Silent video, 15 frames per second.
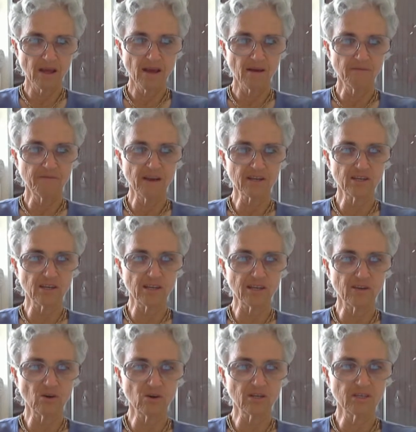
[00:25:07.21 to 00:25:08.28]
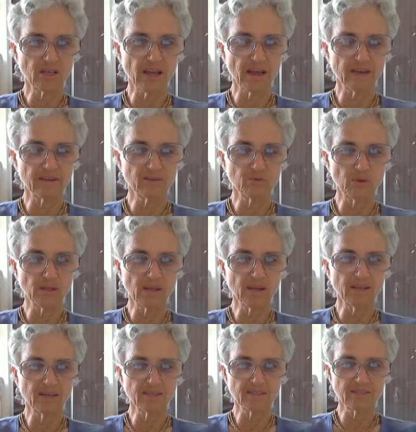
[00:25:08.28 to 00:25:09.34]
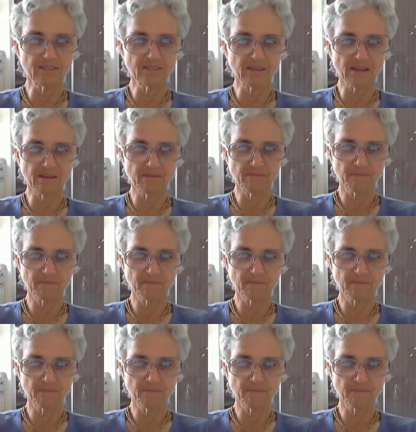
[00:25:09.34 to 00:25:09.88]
affectionately took his hands within his and said,